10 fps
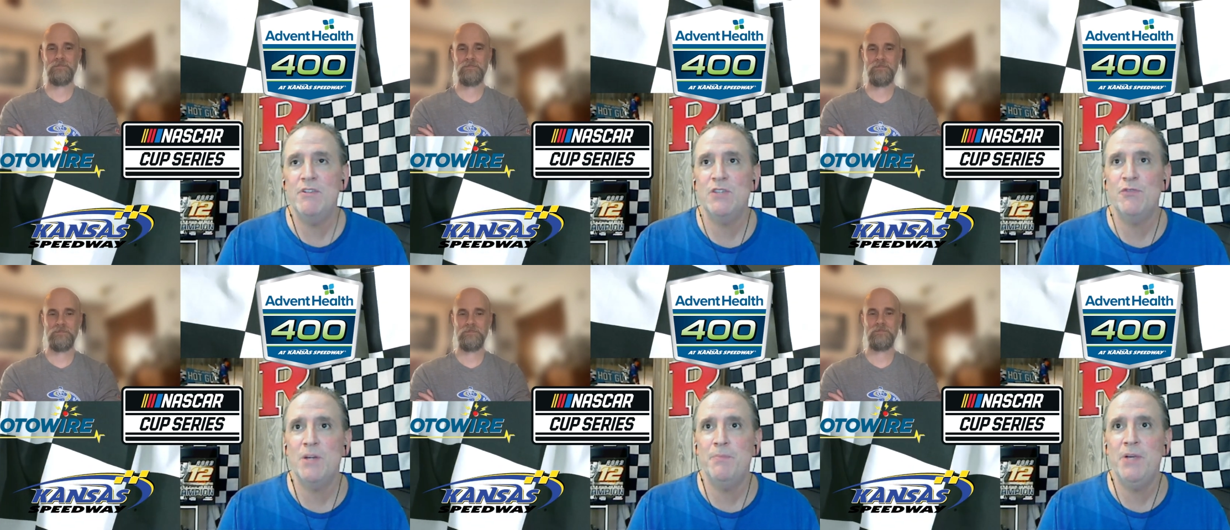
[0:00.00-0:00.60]
Speaker 1: a
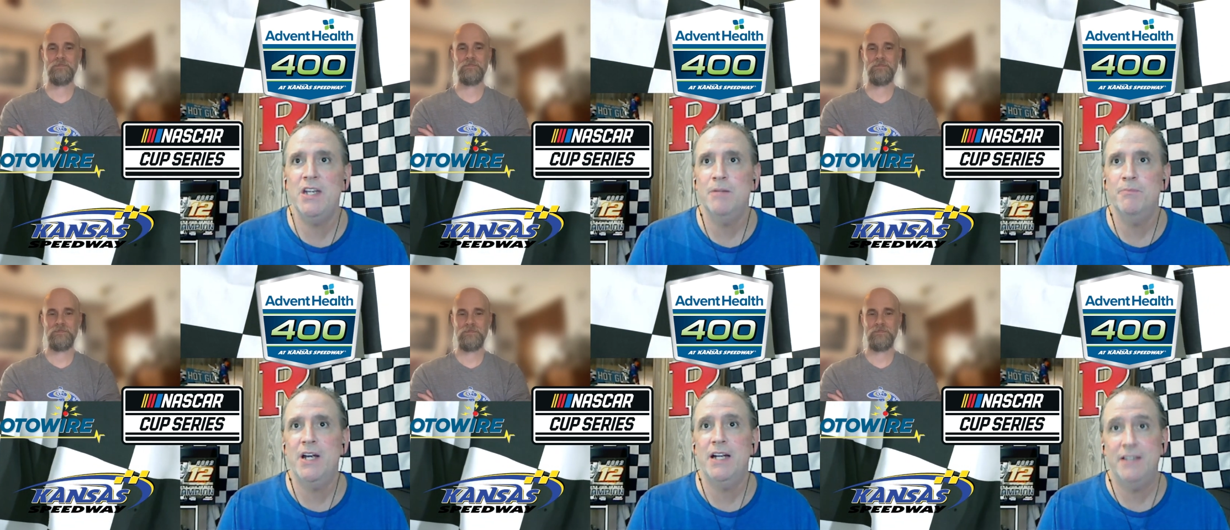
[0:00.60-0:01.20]
different opinion.
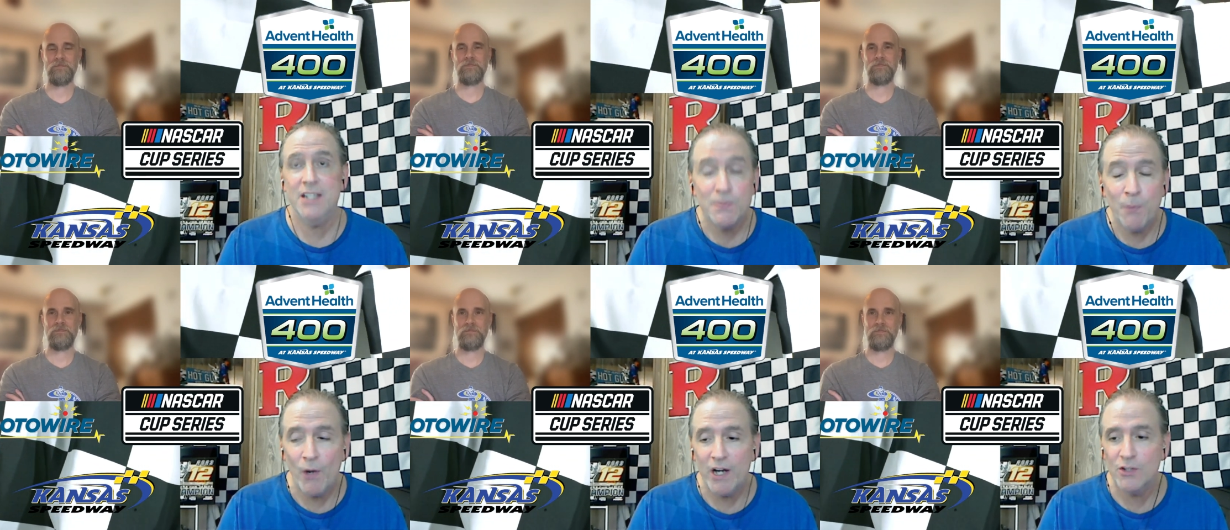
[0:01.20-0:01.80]
But at this
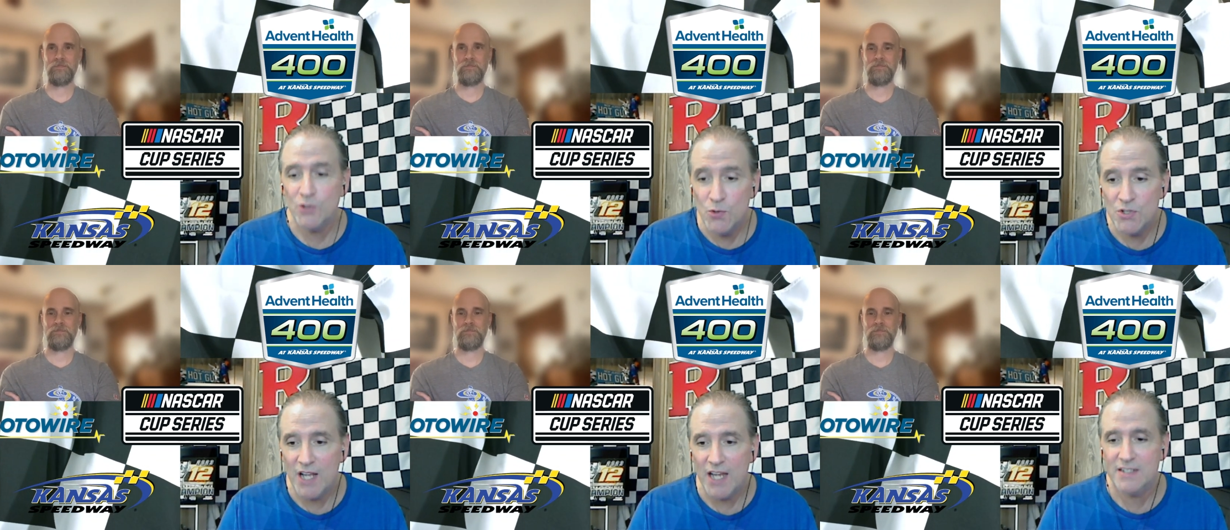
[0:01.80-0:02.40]
point on
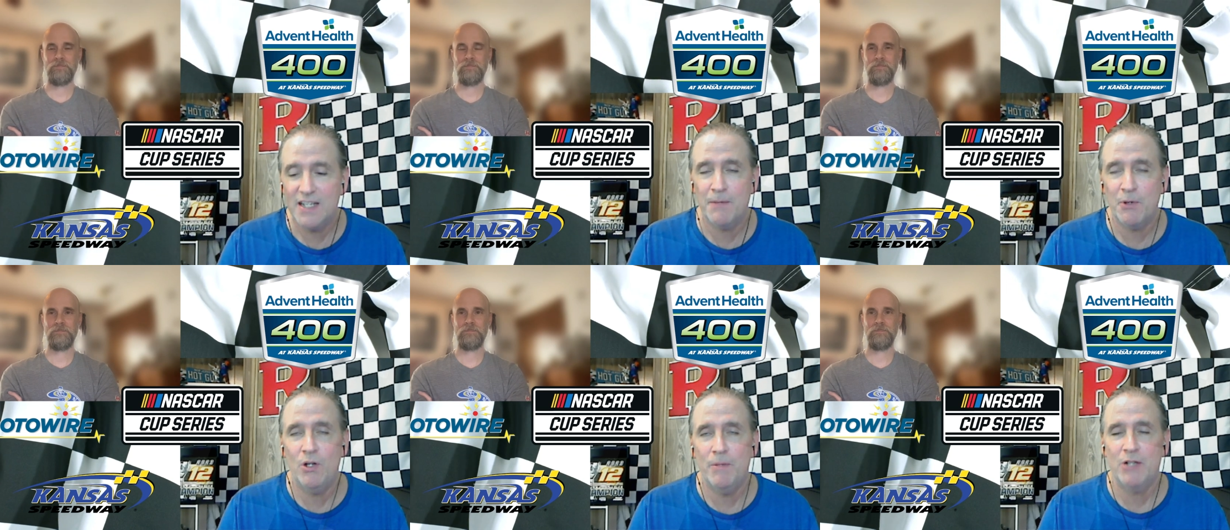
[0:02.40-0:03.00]
Tuesday, it's got to
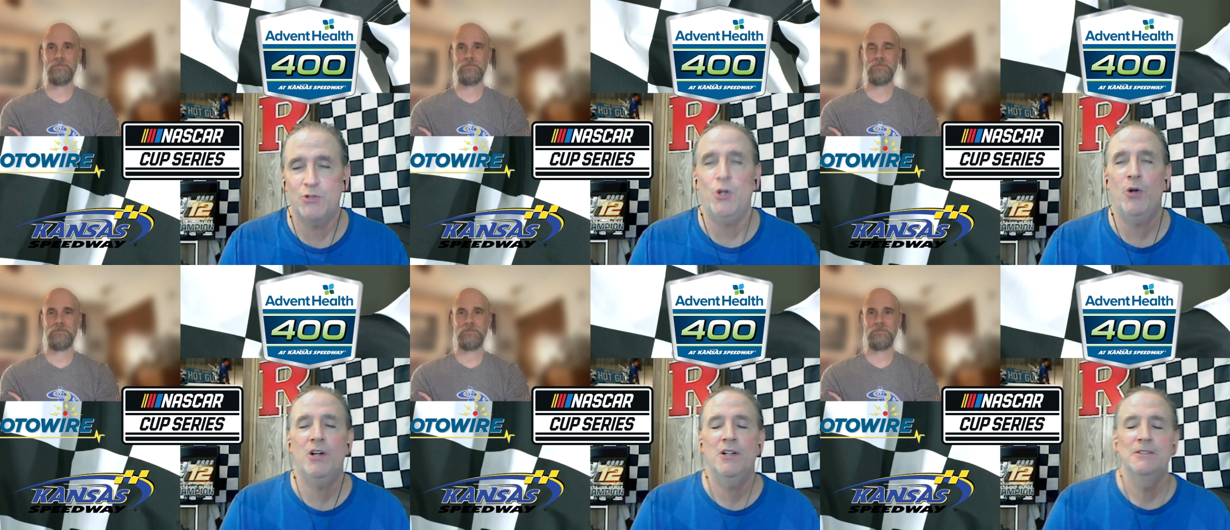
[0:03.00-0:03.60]
be all about
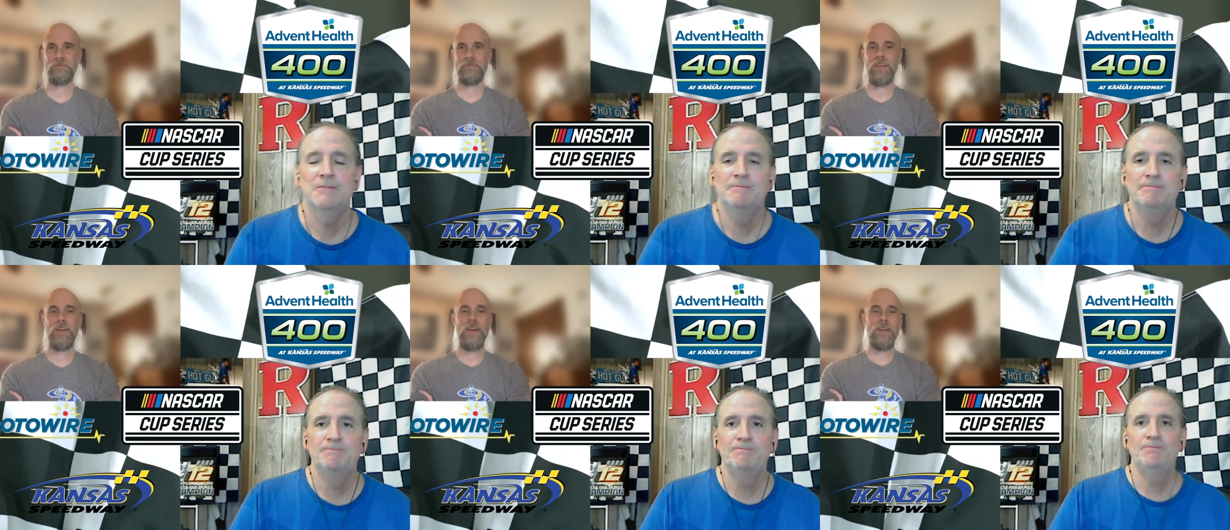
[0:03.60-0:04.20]
Toyota.
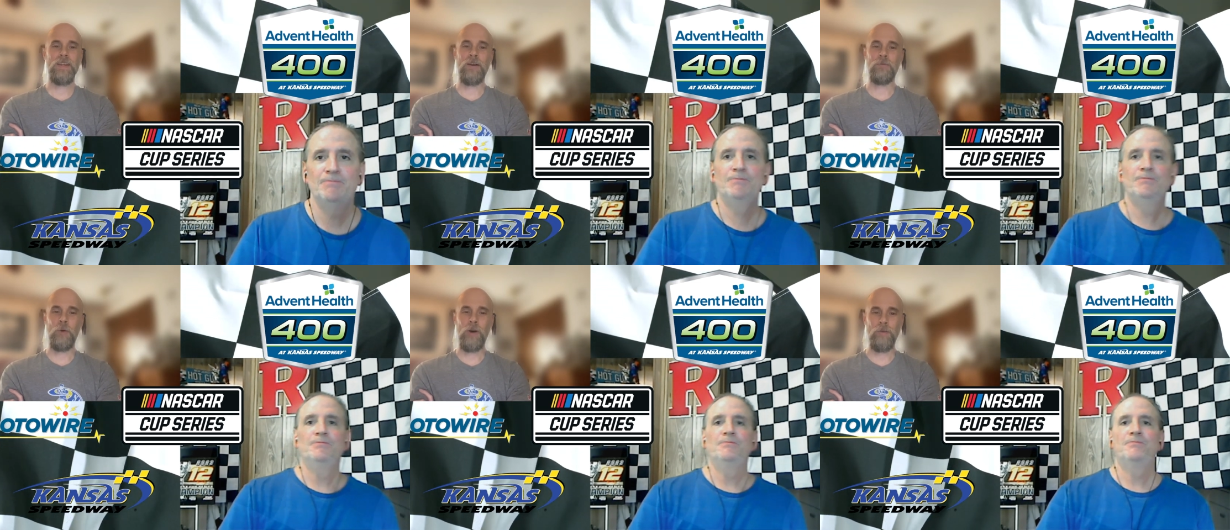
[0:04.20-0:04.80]
Speaker 2: Yeah,
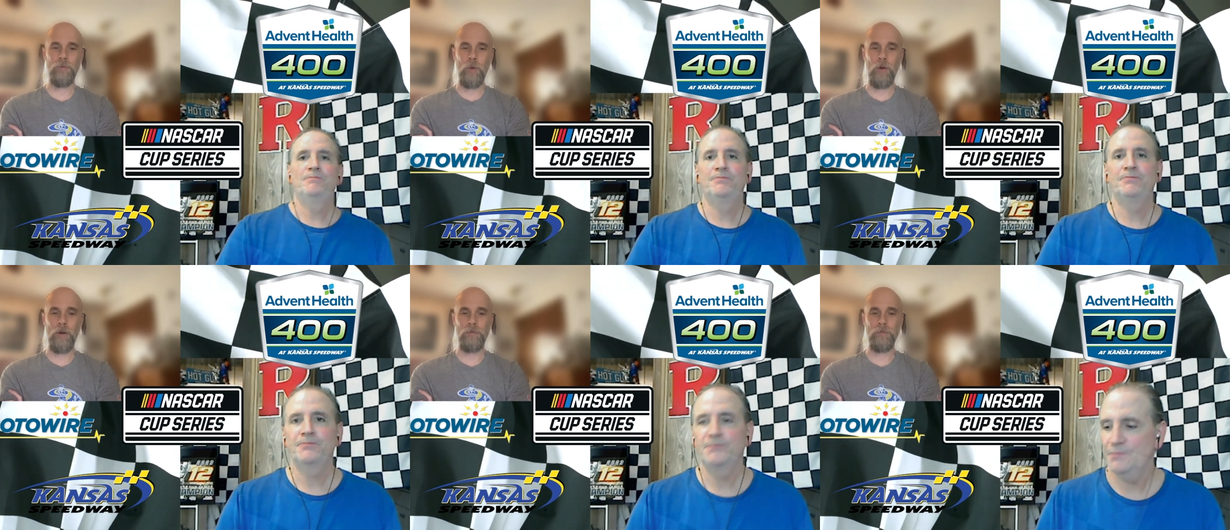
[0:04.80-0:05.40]
four out of
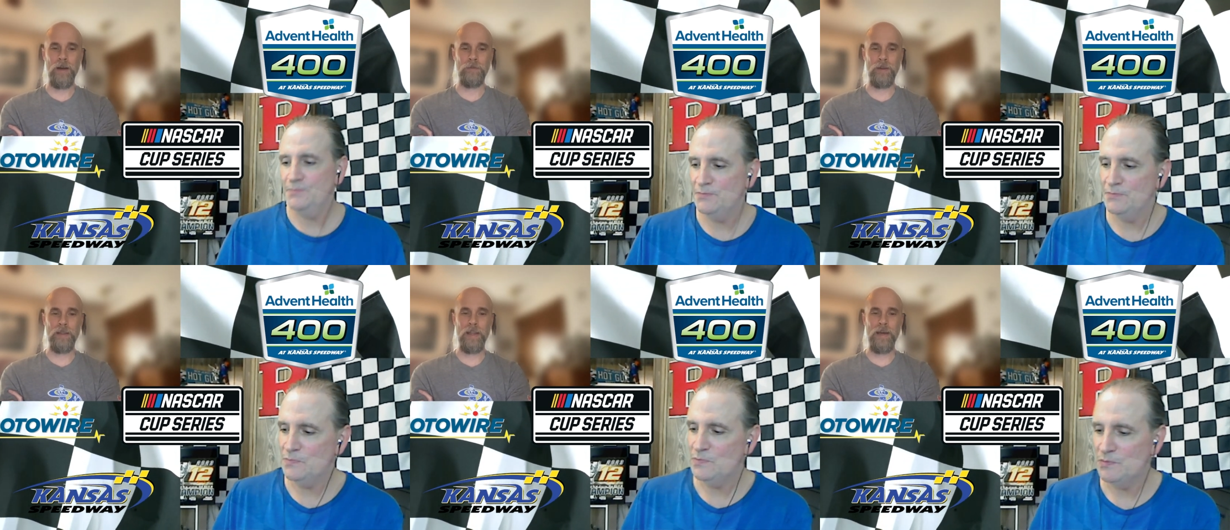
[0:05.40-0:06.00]
four,
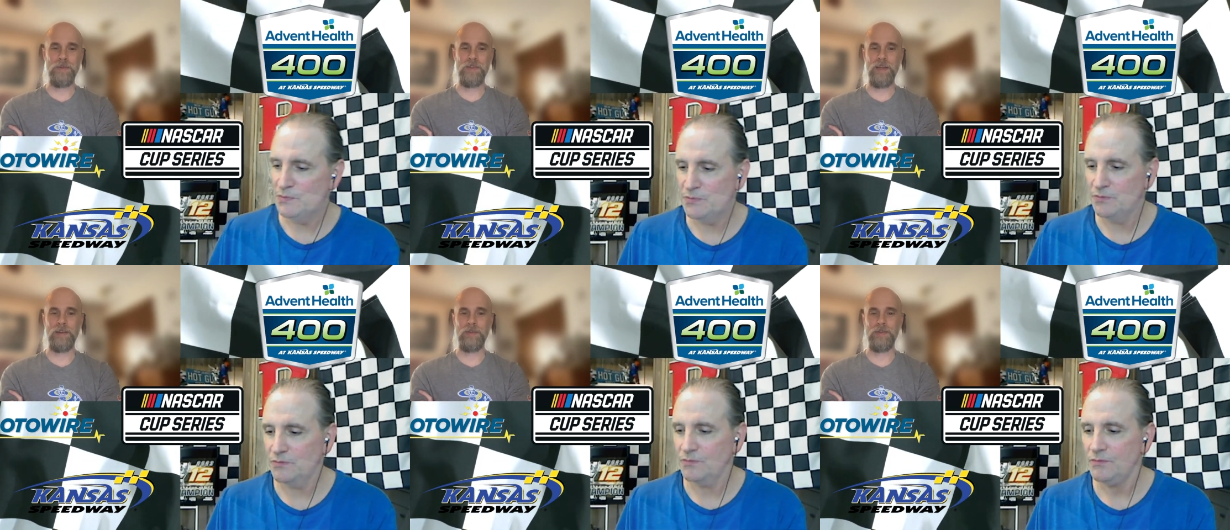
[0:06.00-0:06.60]
five out of the last
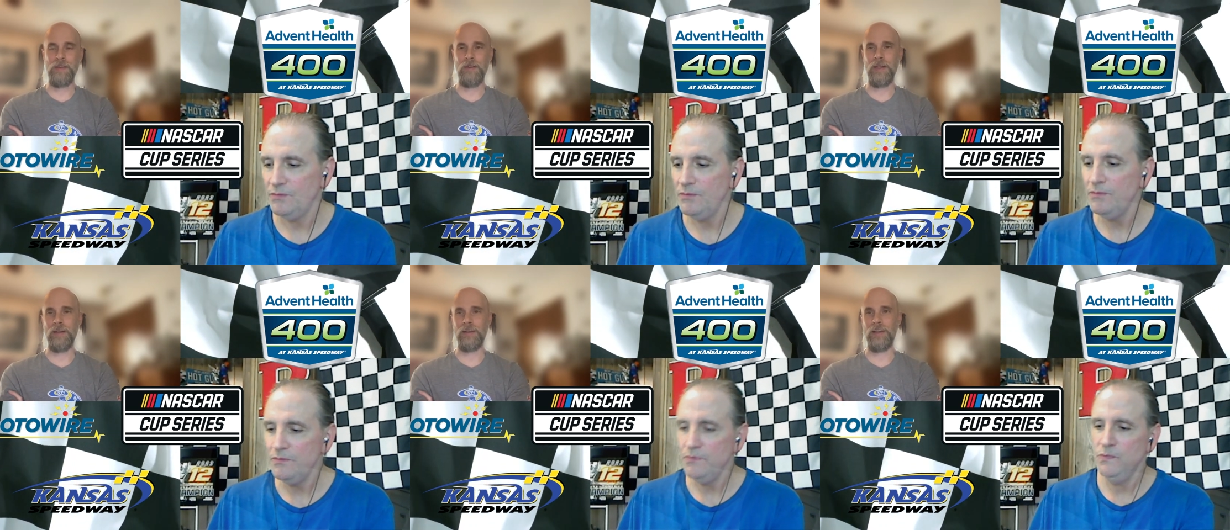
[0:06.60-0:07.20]
six,
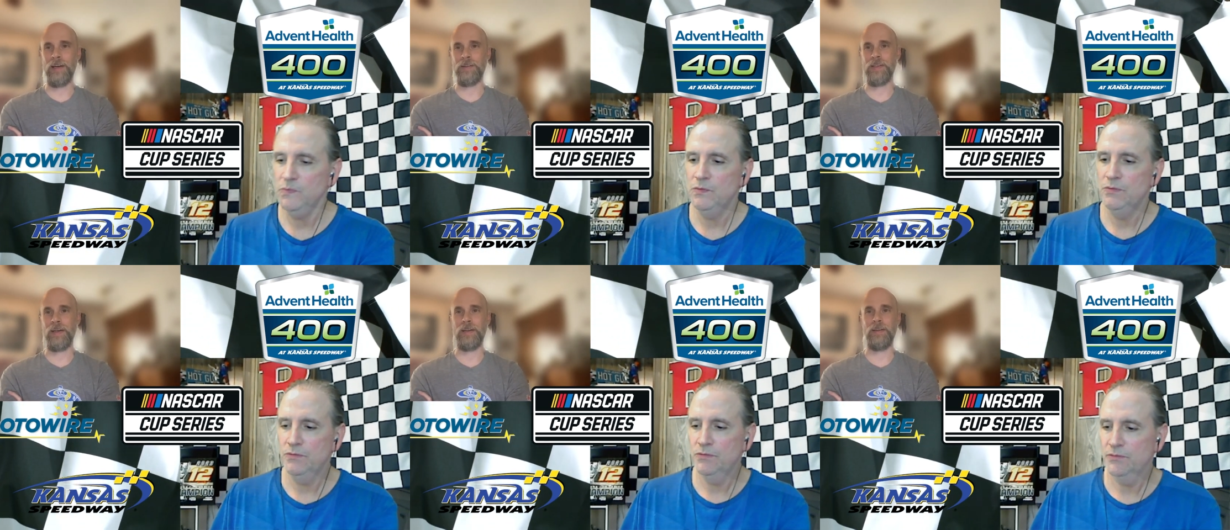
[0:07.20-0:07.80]
seven out of the
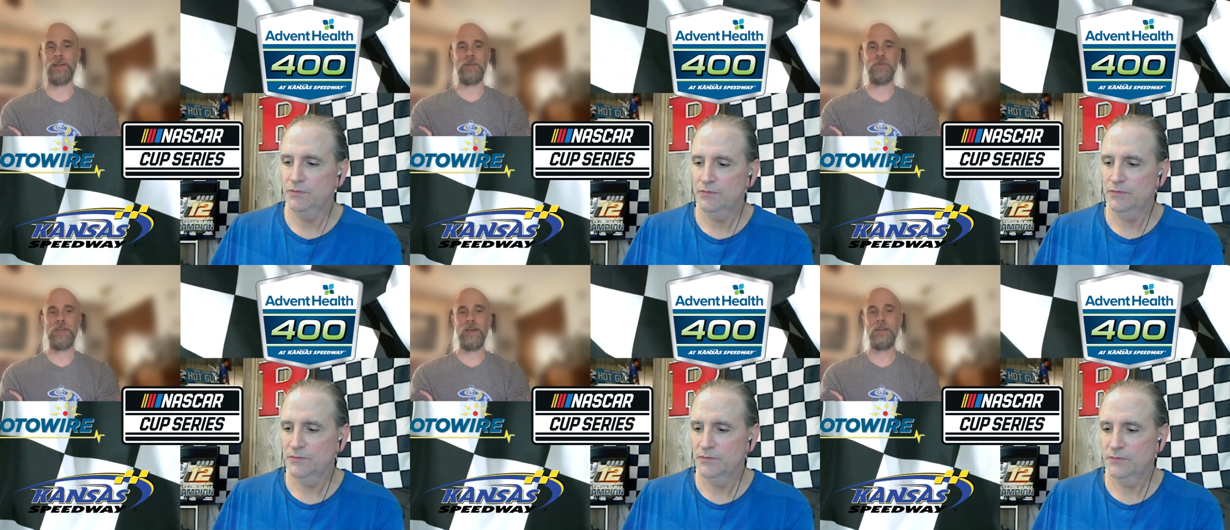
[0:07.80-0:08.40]
last nine. Like
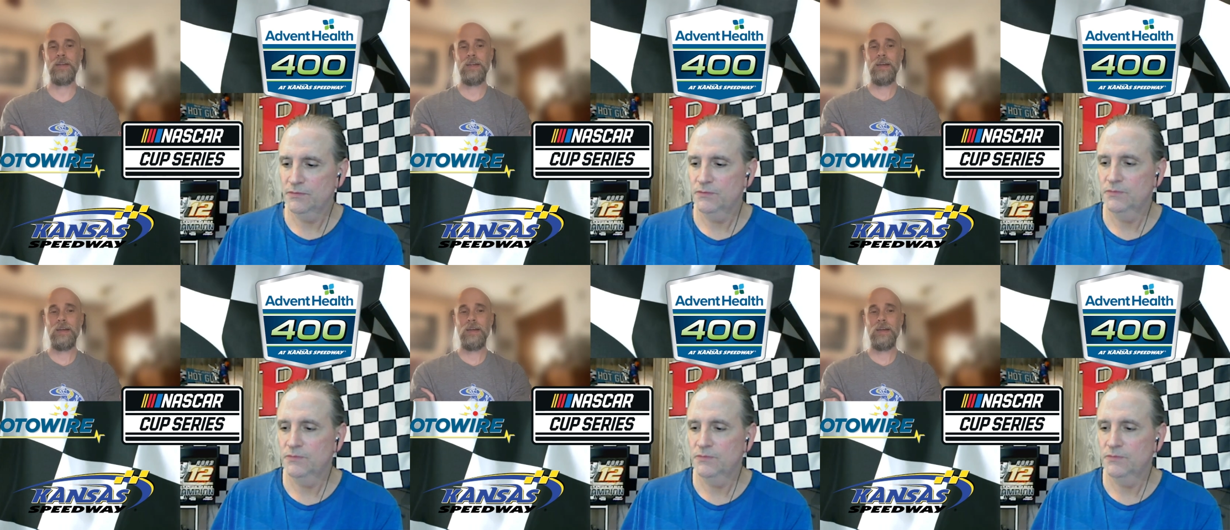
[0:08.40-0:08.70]
you said,